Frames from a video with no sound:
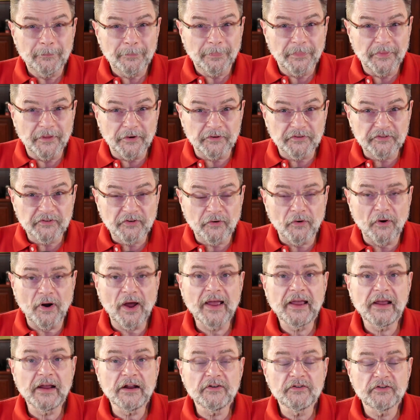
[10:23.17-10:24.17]
they're
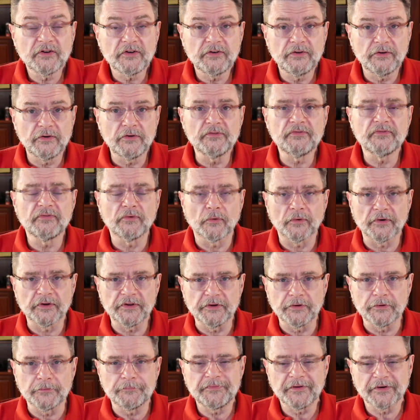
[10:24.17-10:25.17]
trying to do for
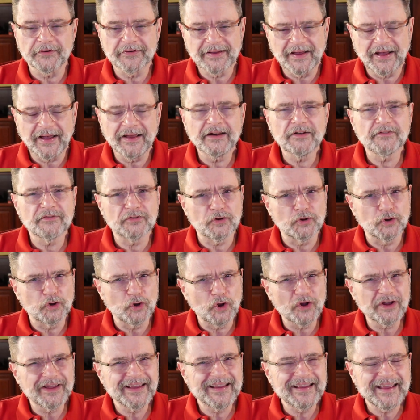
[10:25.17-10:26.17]
you, they're kind of
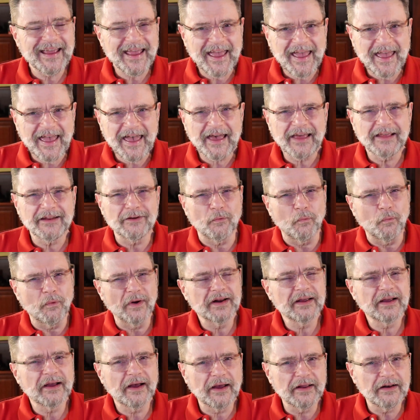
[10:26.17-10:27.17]
looking ahead at
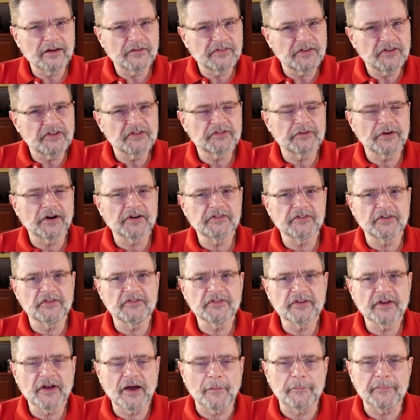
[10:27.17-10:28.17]
what kind of instructions
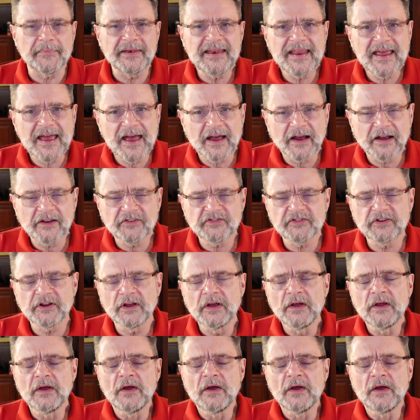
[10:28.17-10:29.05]
come next.